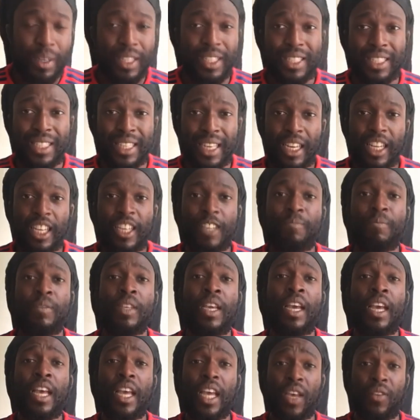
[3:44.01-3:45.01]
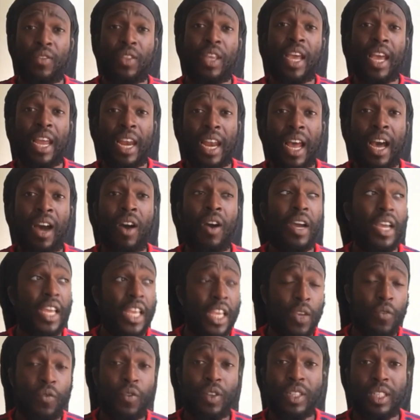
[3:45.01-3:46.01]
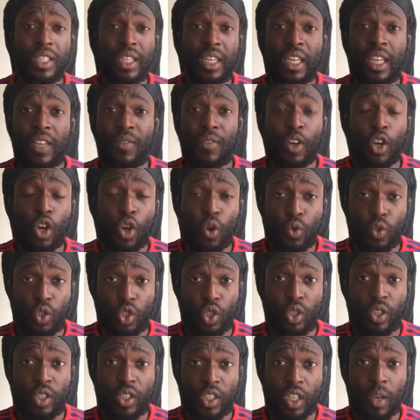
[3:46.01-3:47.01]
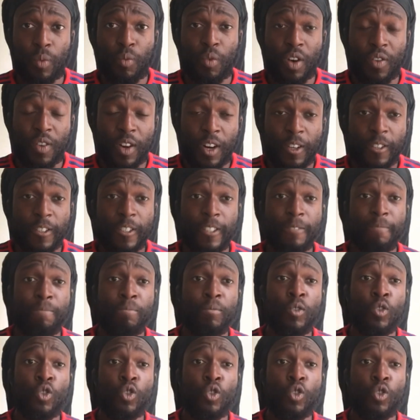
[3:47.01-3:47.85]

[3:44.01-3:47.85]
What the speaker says: silly if they allow Ethan to leave and go join somewhere else.